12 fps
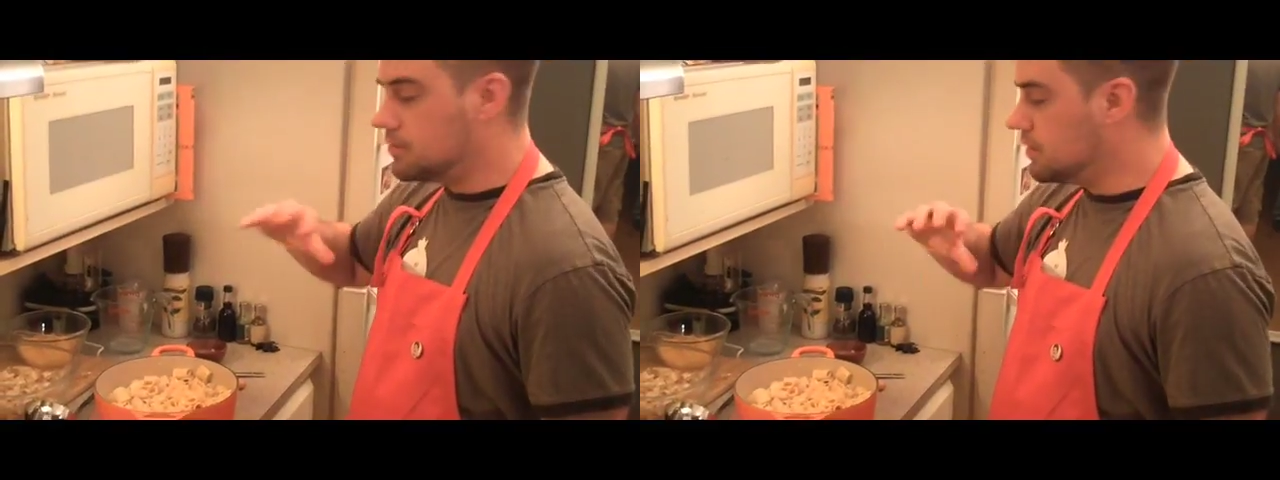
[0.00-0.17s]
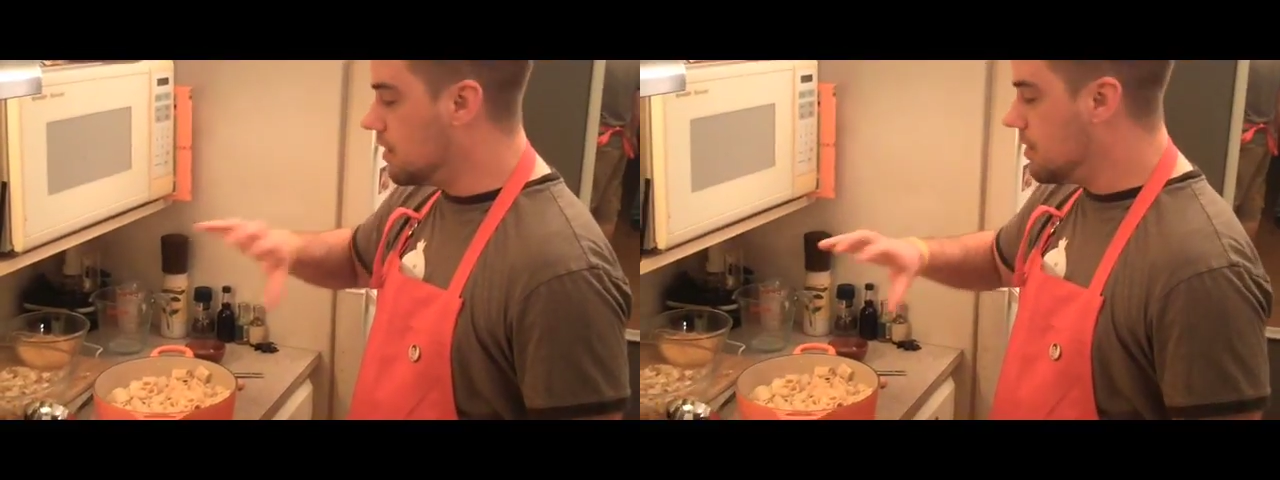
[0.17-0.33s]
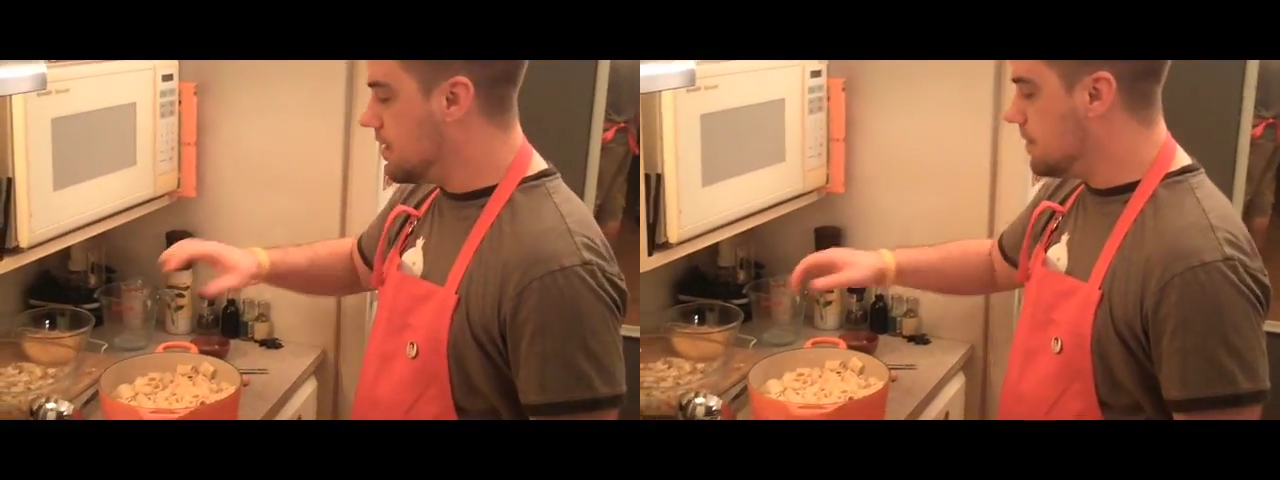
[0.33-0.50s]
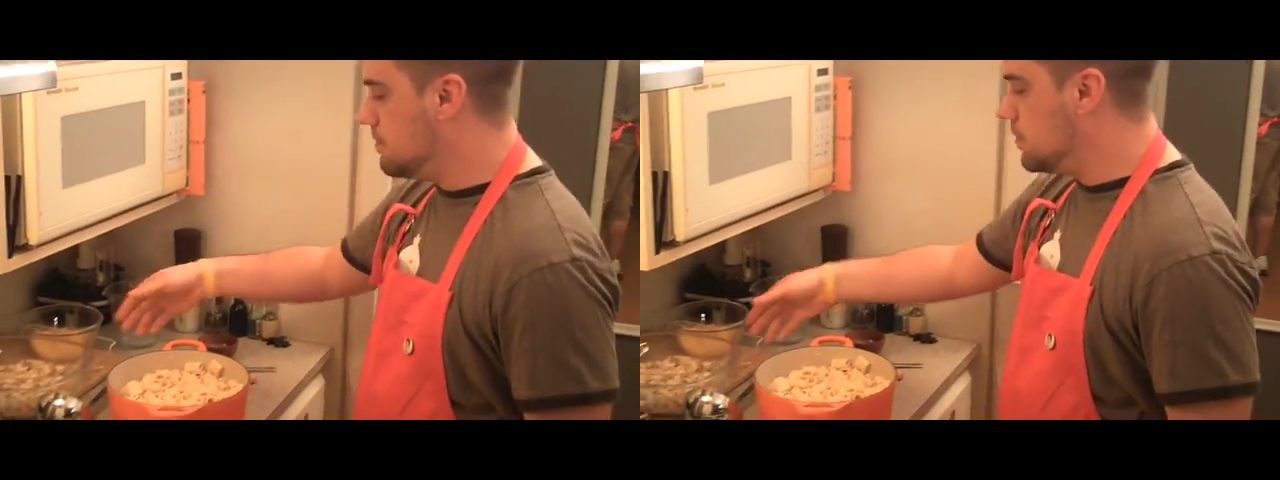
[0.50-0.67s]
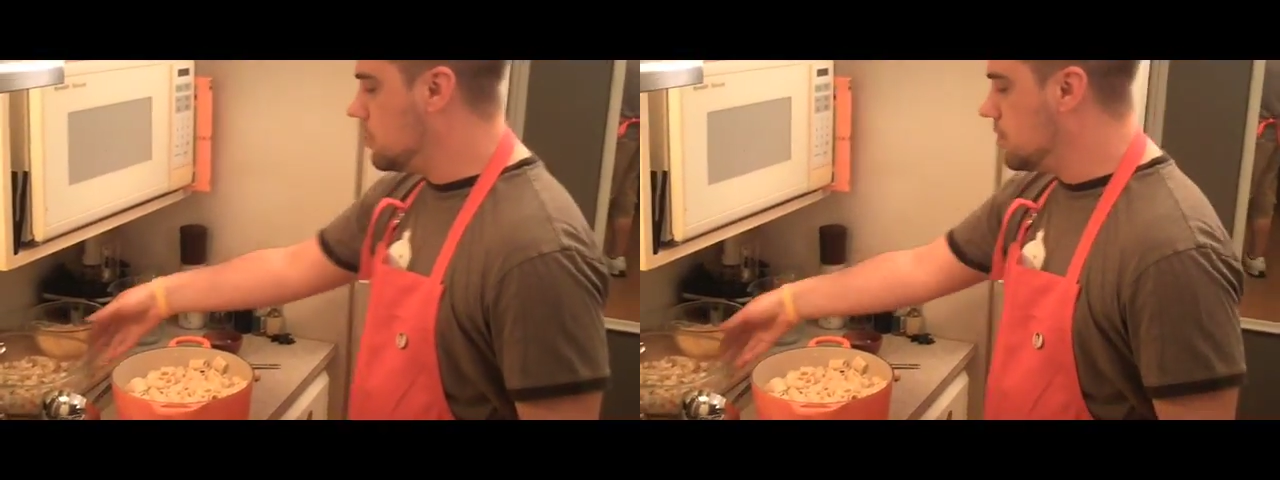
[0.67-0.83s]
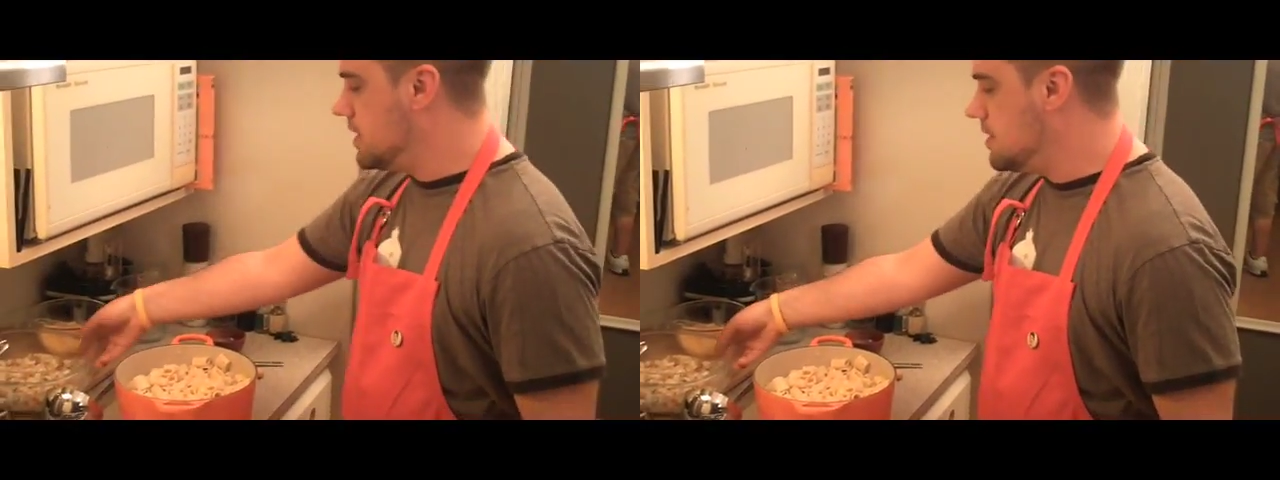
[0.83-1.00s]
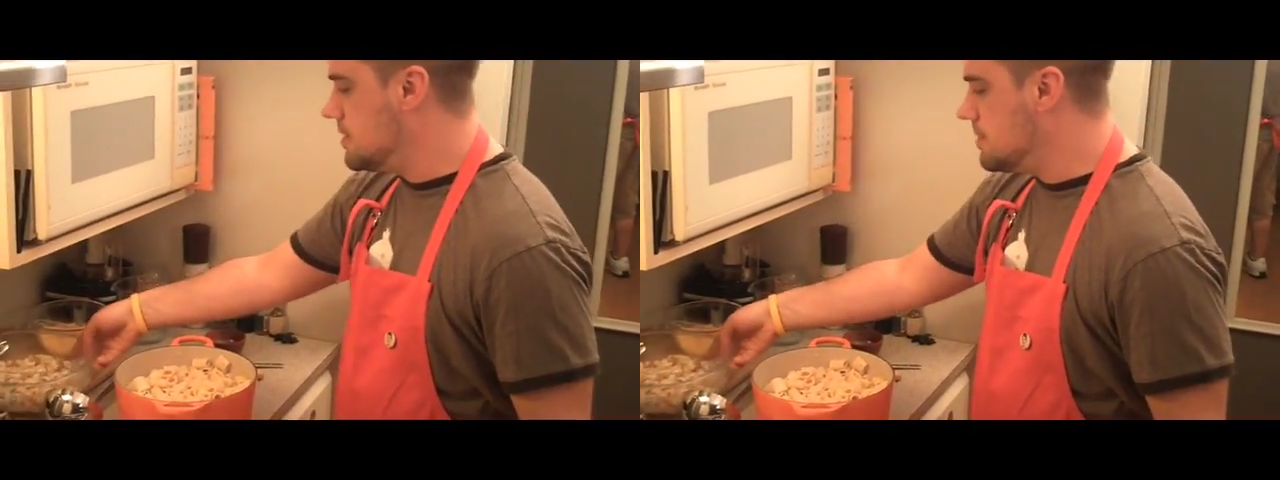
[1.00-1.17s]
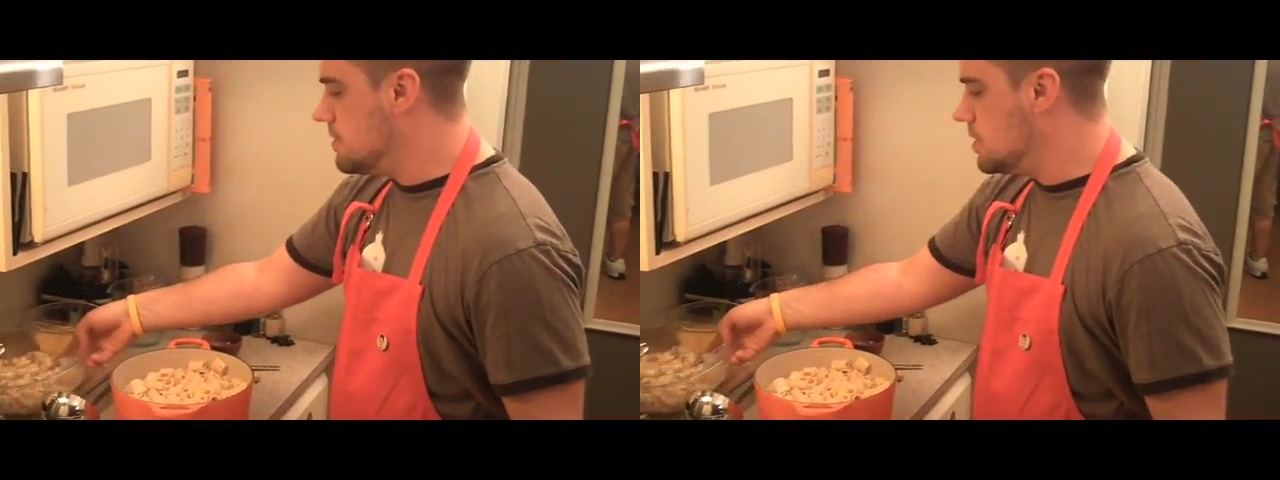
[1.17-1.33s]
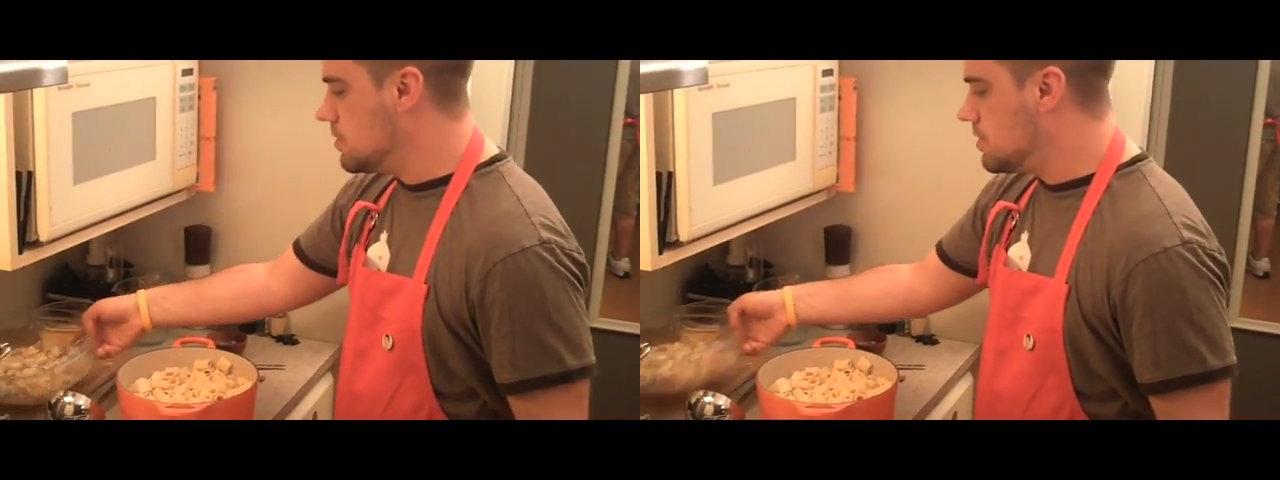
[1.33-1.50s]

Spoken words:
and all that cream and milk